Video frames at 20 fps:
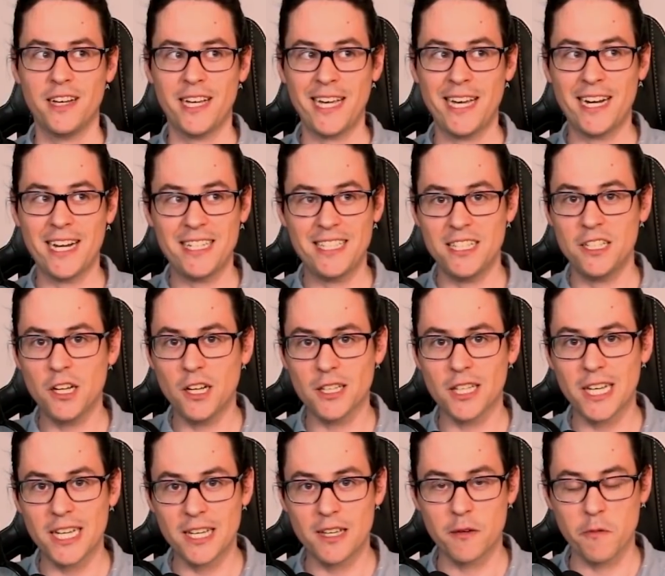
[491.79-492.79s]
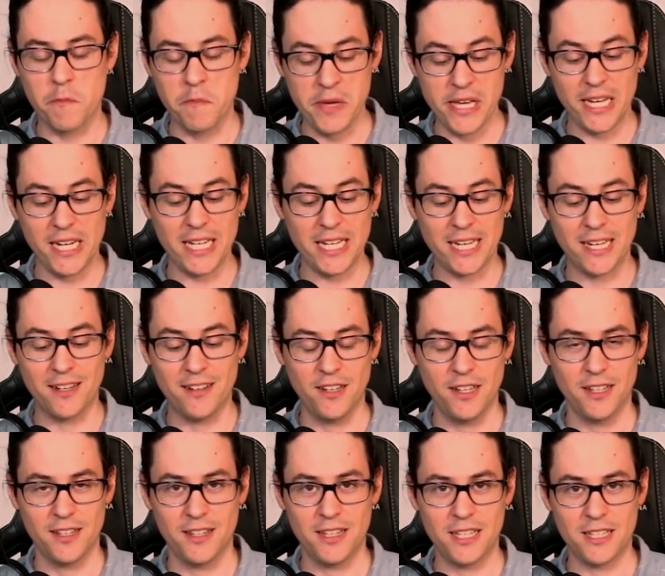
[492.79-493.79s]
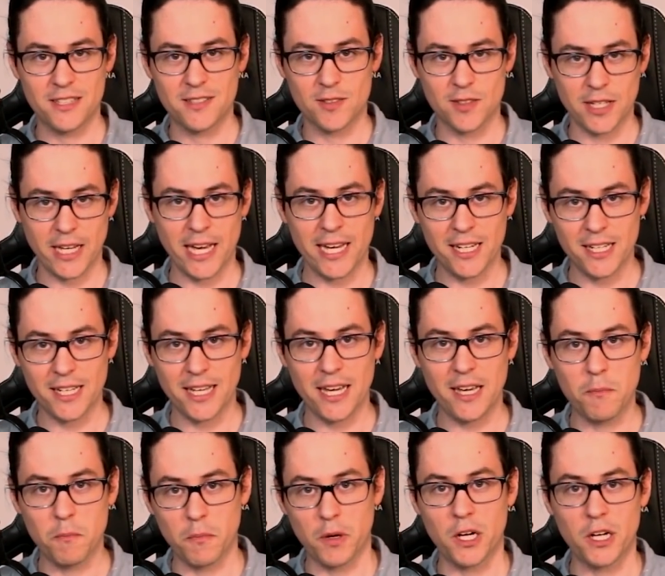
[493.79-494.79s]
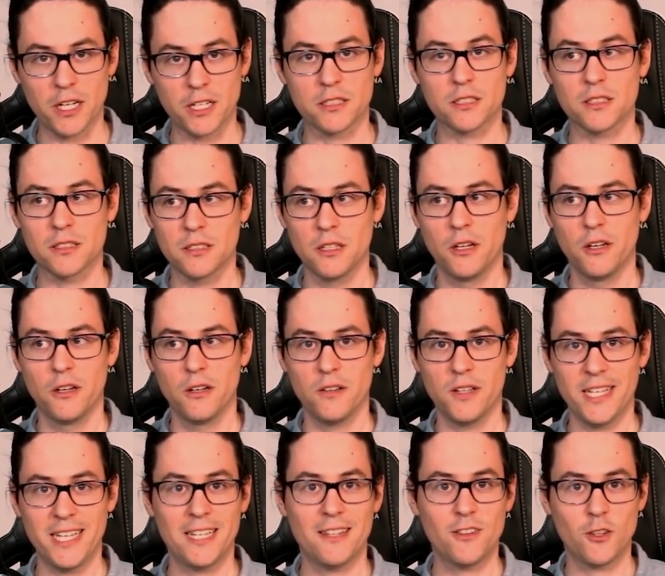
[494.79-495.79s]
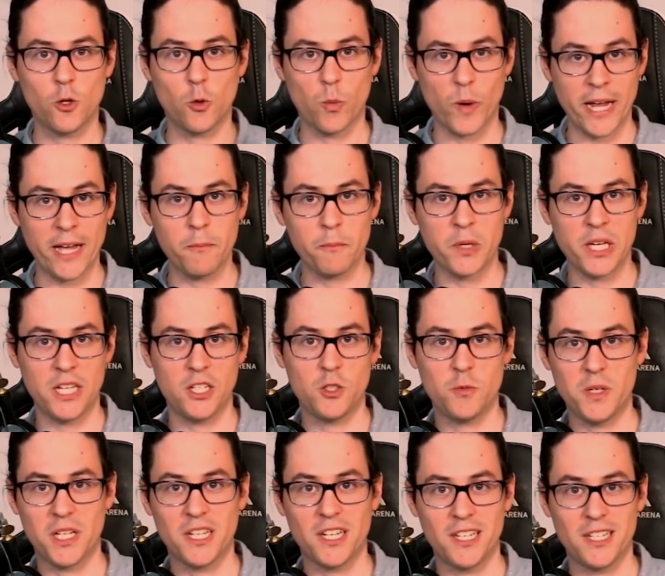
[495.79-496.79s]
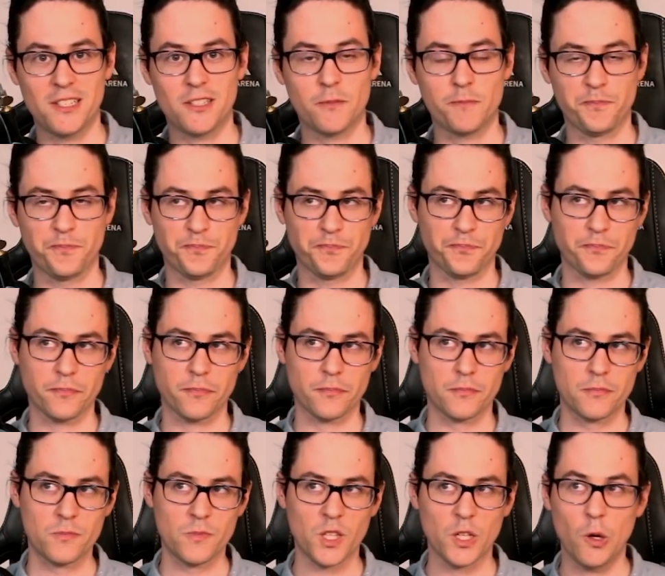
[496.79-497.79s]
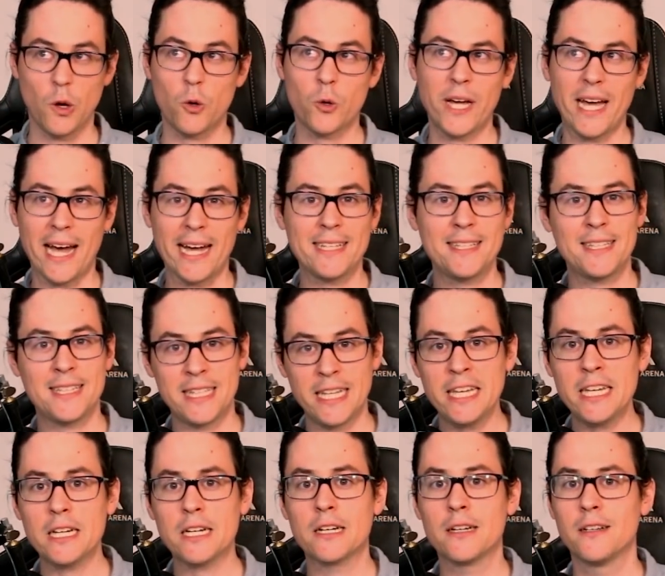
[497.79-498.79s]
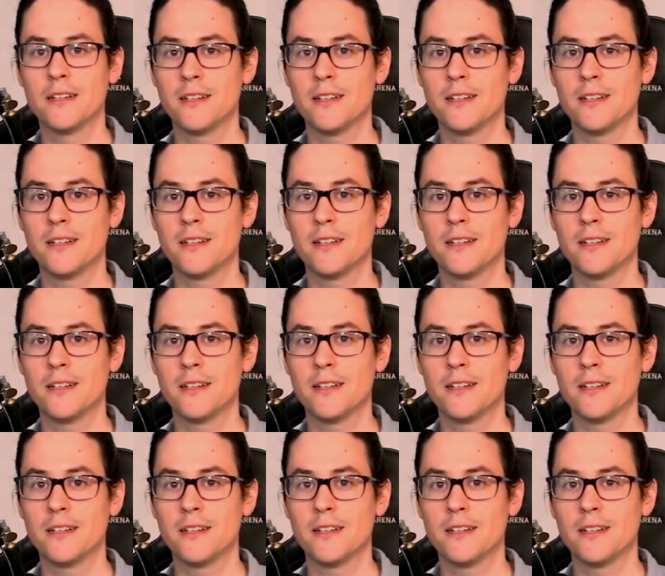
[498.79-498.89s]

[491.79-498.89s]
And I did not like meeting this end game boss in the rampage because, okay, I think,